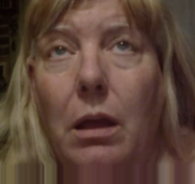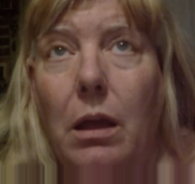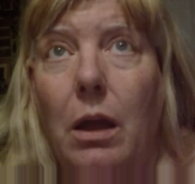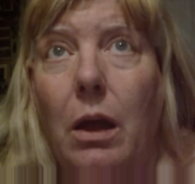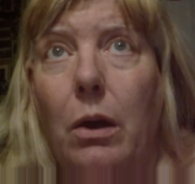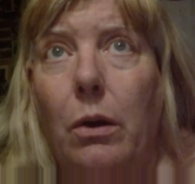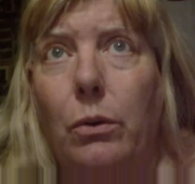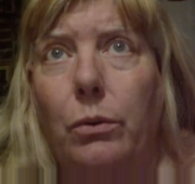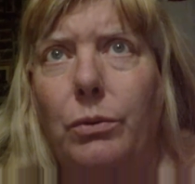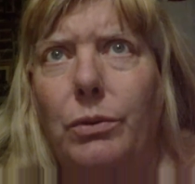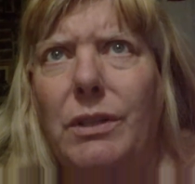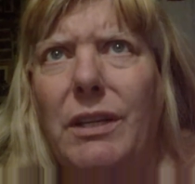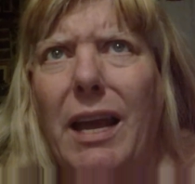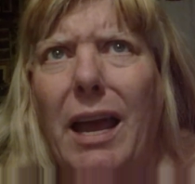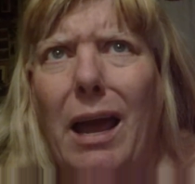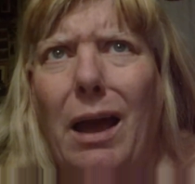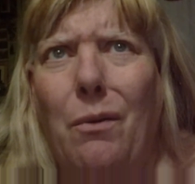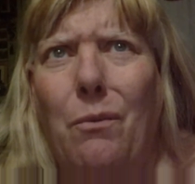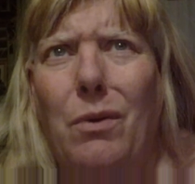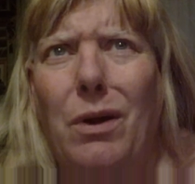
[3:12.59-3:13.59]
Oh,
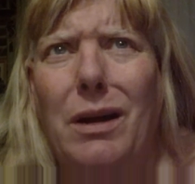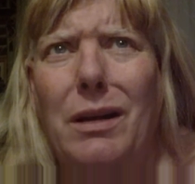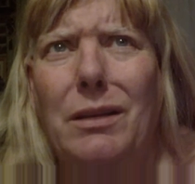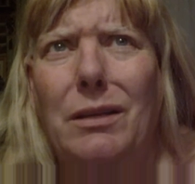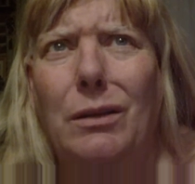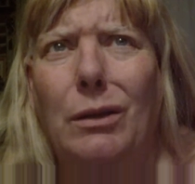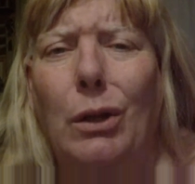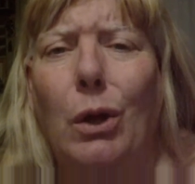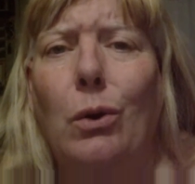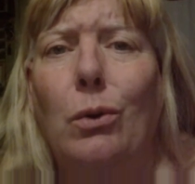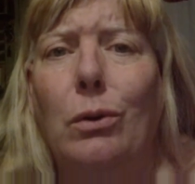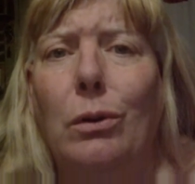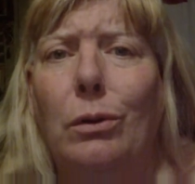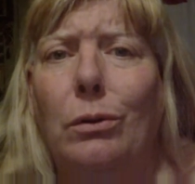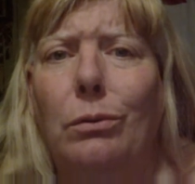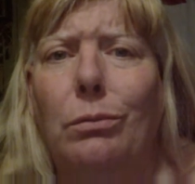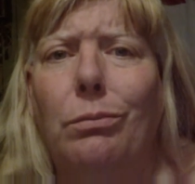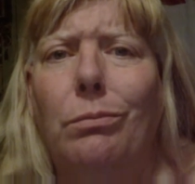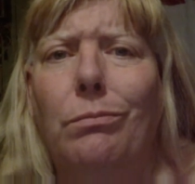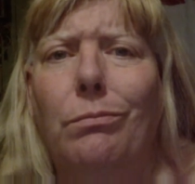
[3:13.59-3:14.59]
Scott wants a
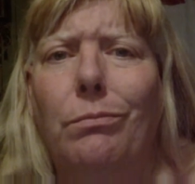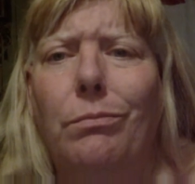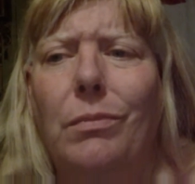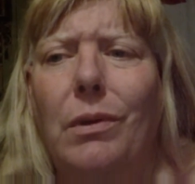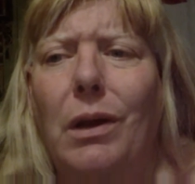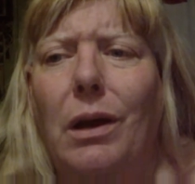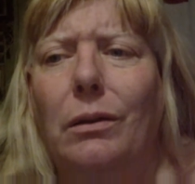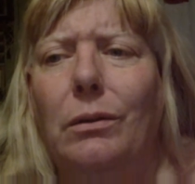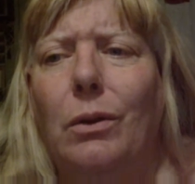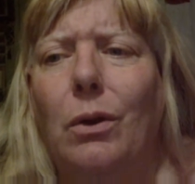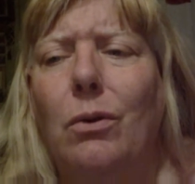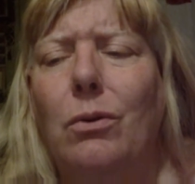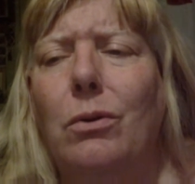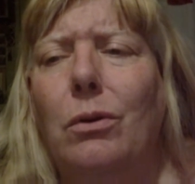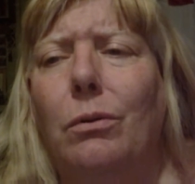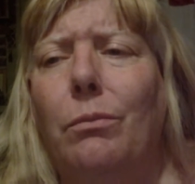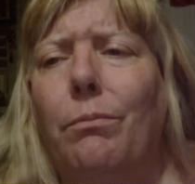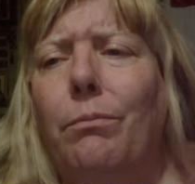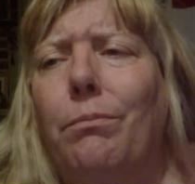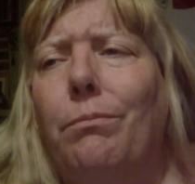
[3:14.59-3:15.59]

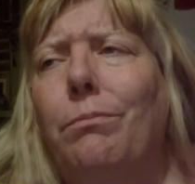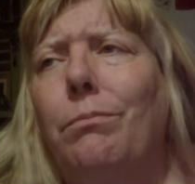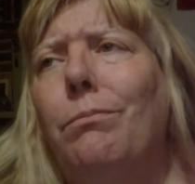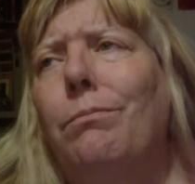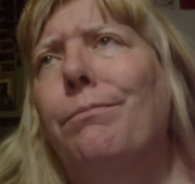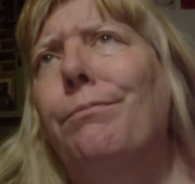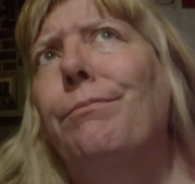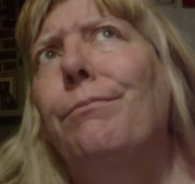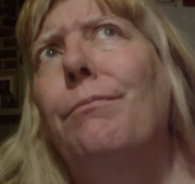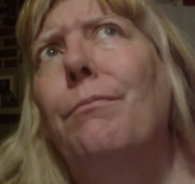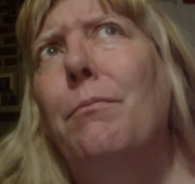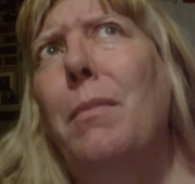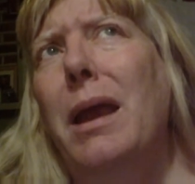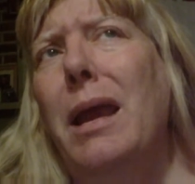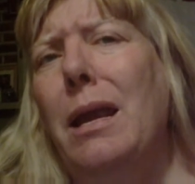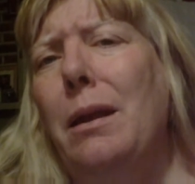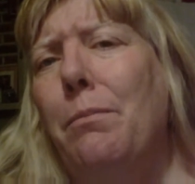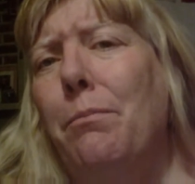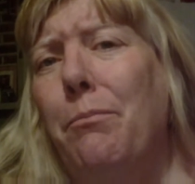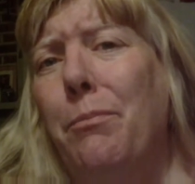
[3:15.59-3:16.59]
local
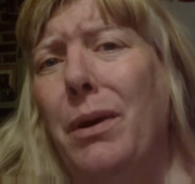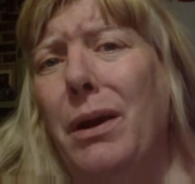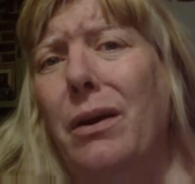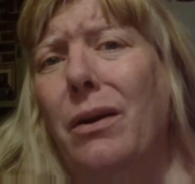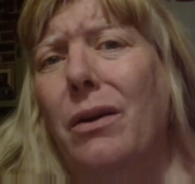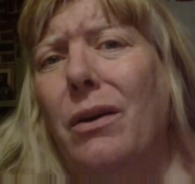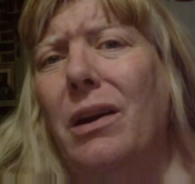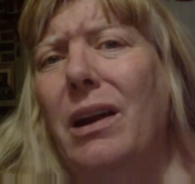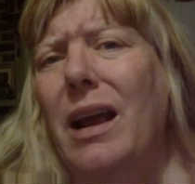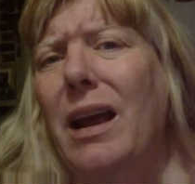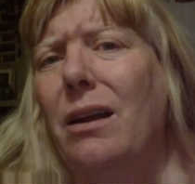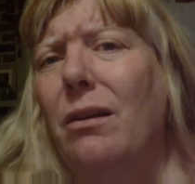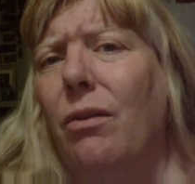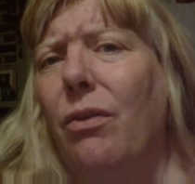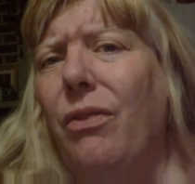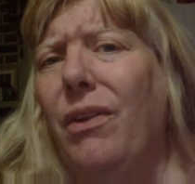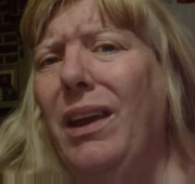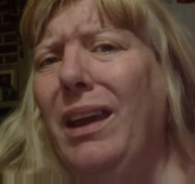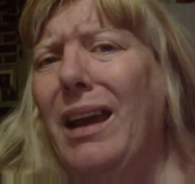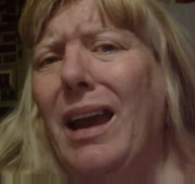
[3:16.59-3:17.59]
made beer, and I don't
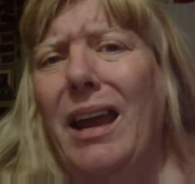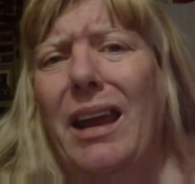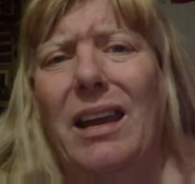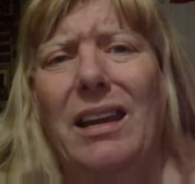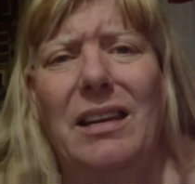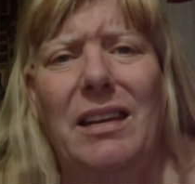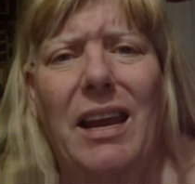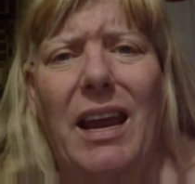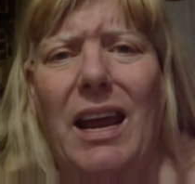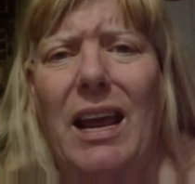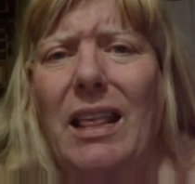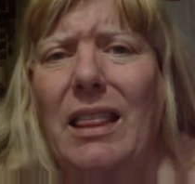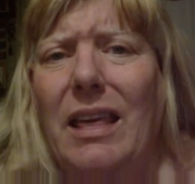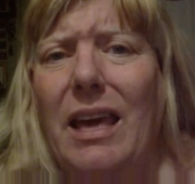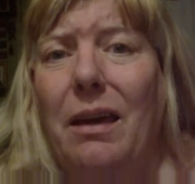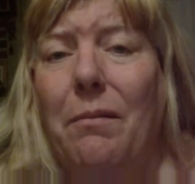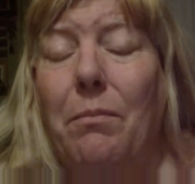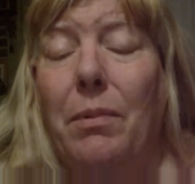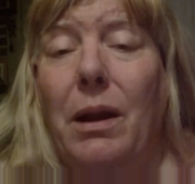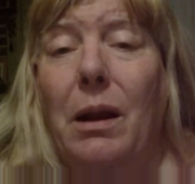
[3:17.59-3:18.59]
think I can take
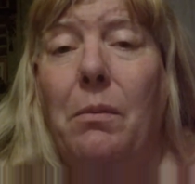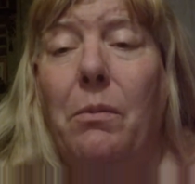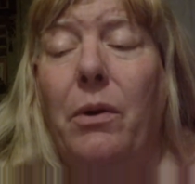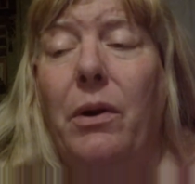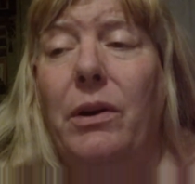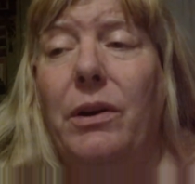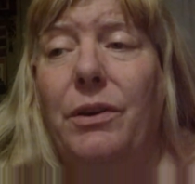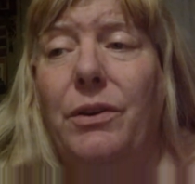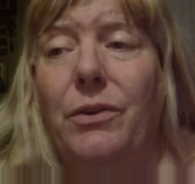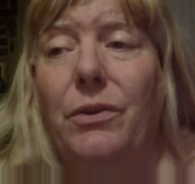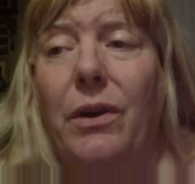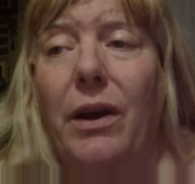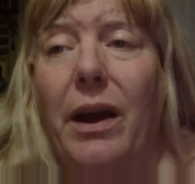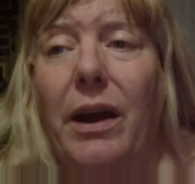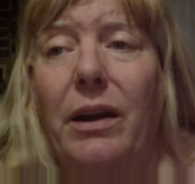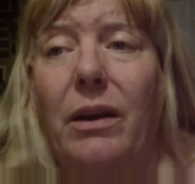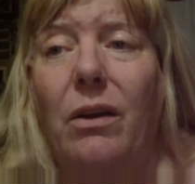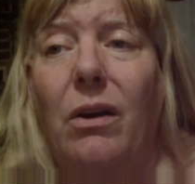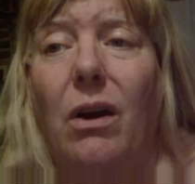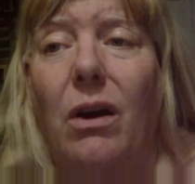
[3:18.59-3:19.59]
that, but I'm going to
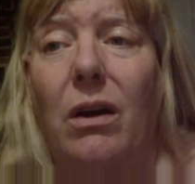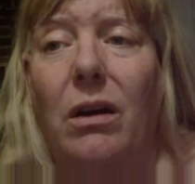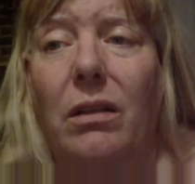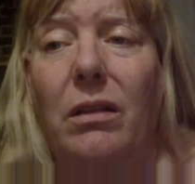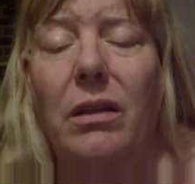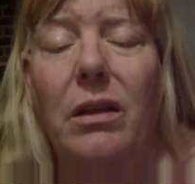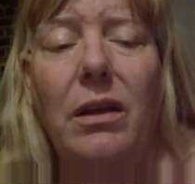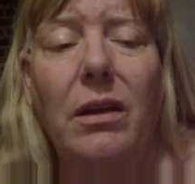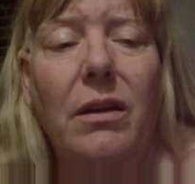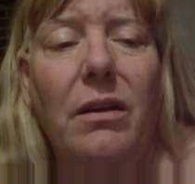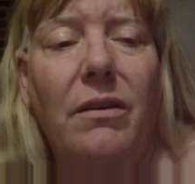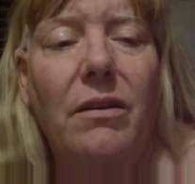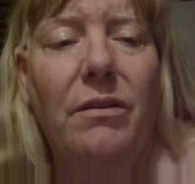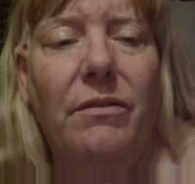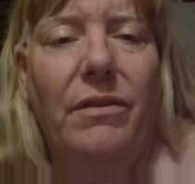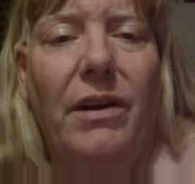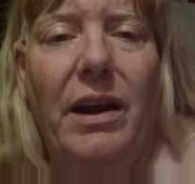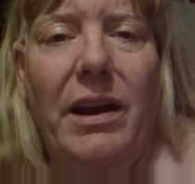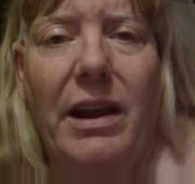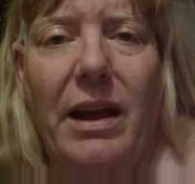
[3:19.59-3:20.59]
try to call,
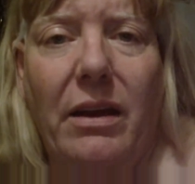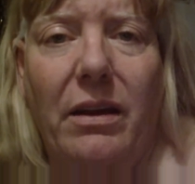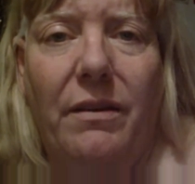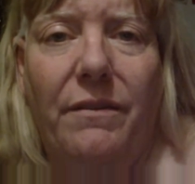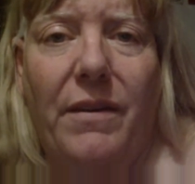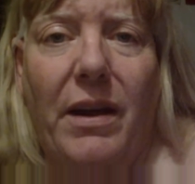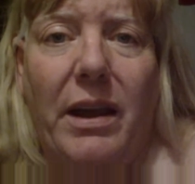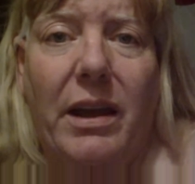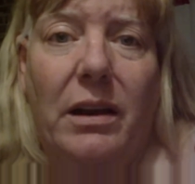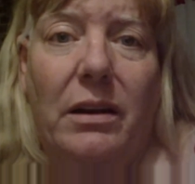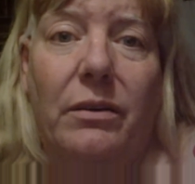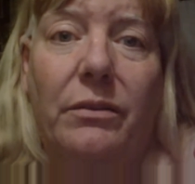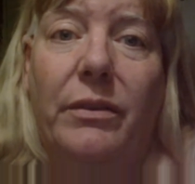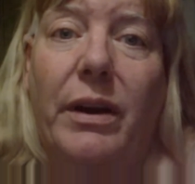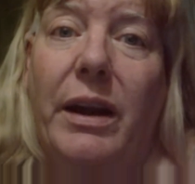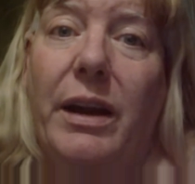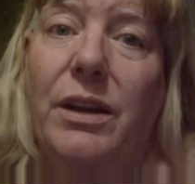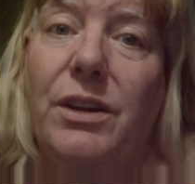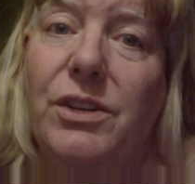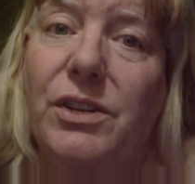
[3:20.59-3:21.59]
find out if I can
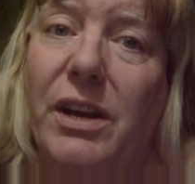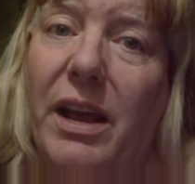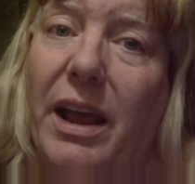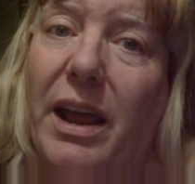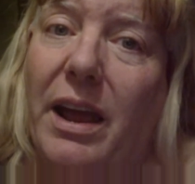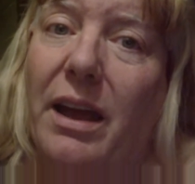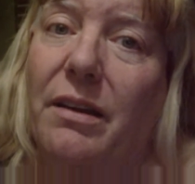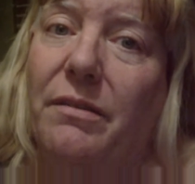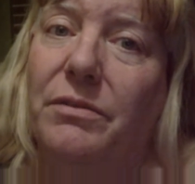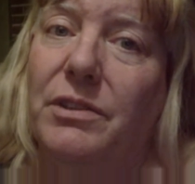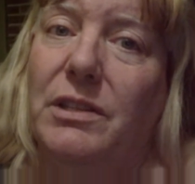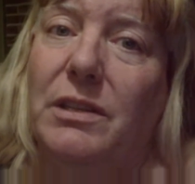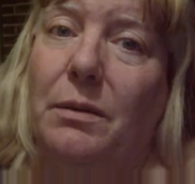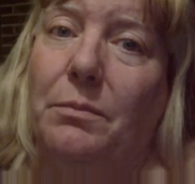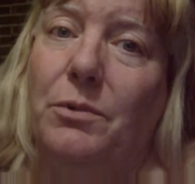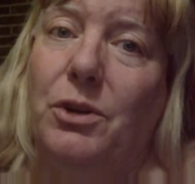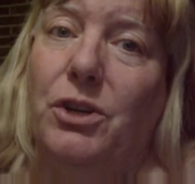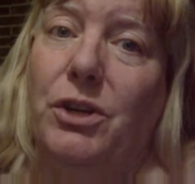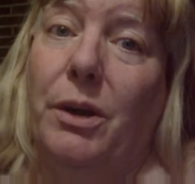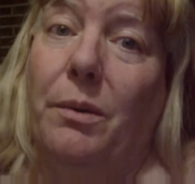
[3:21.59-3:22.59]
arrange to have
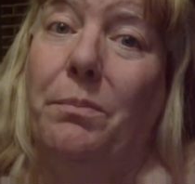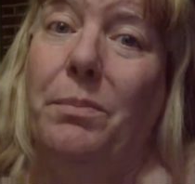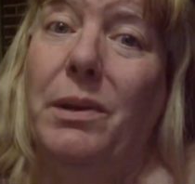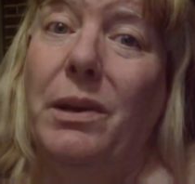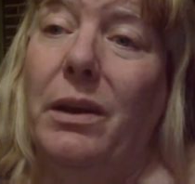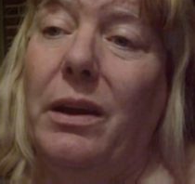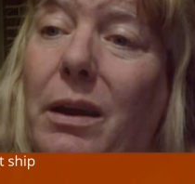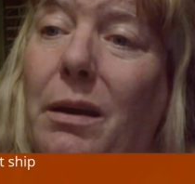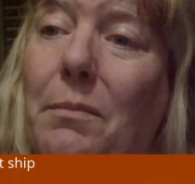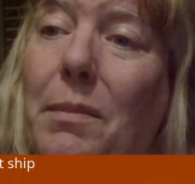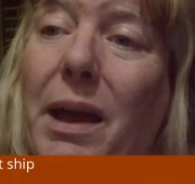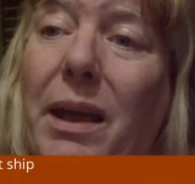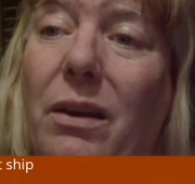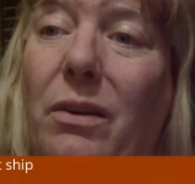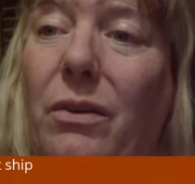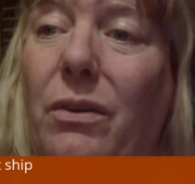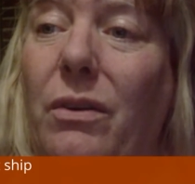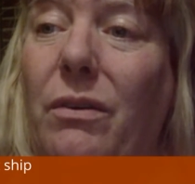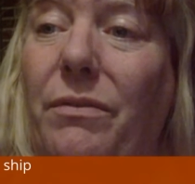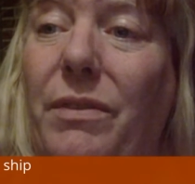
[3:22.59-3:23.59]
some shipped to him. I
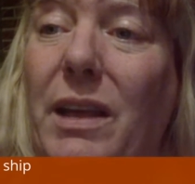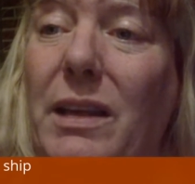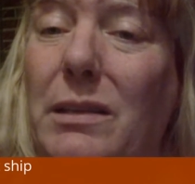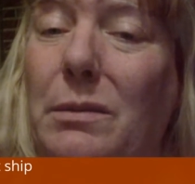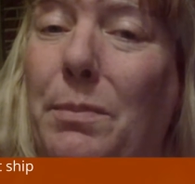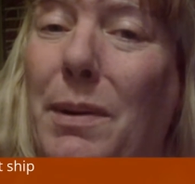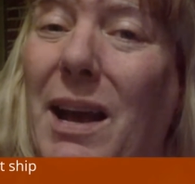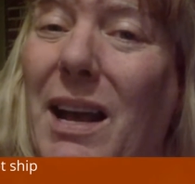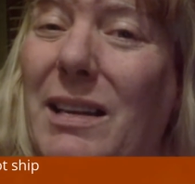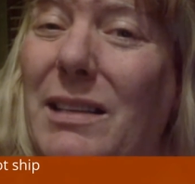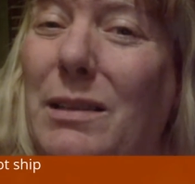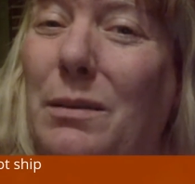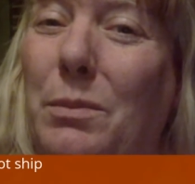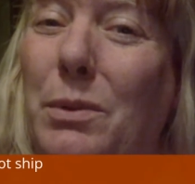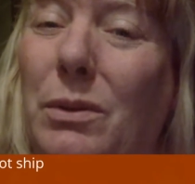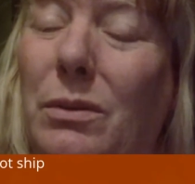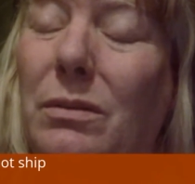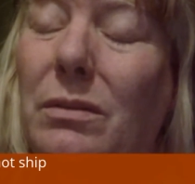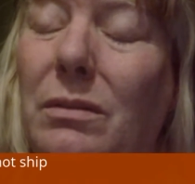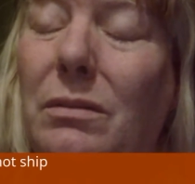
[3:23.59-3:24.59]
don't know if that's
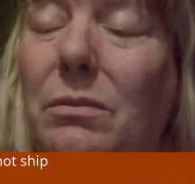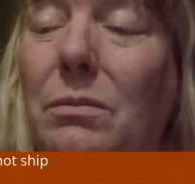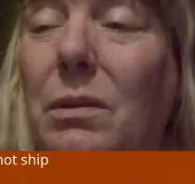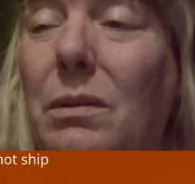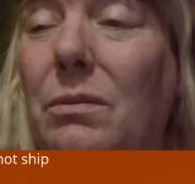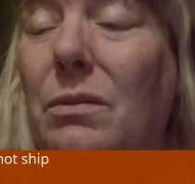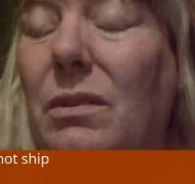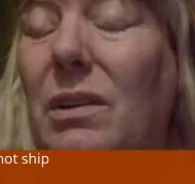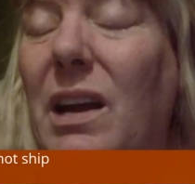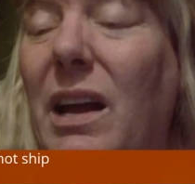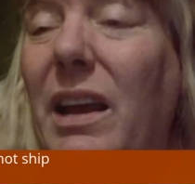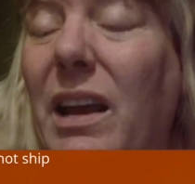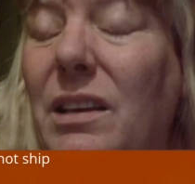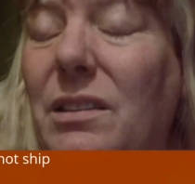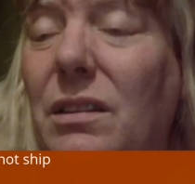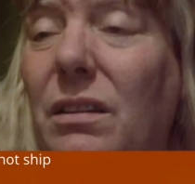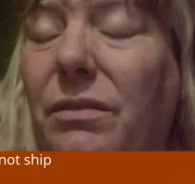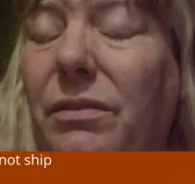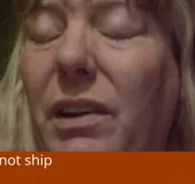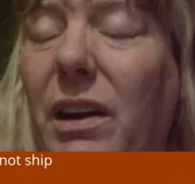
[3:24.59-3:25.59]
possible. I
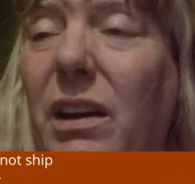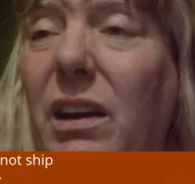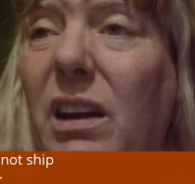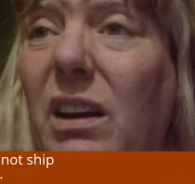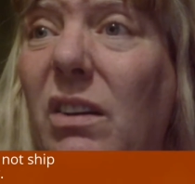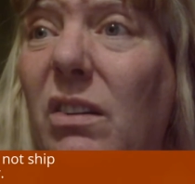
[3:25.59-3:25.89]
guess I'll find